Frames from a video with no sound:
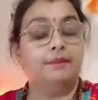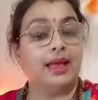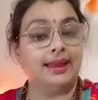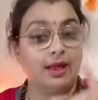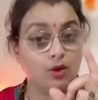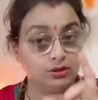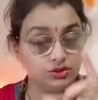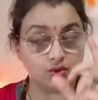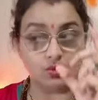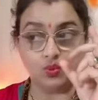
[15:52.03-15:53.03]
and
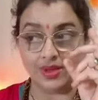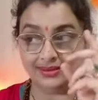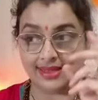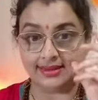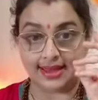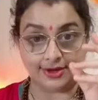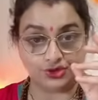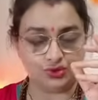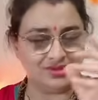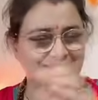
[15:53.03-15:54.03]
also with that
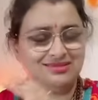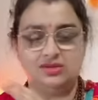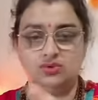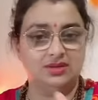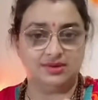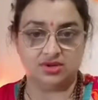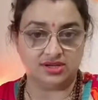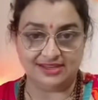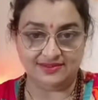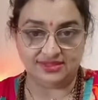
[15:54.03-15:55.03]
assurance that you're never going to
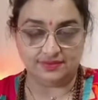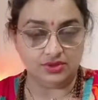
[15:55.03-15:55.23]
leave them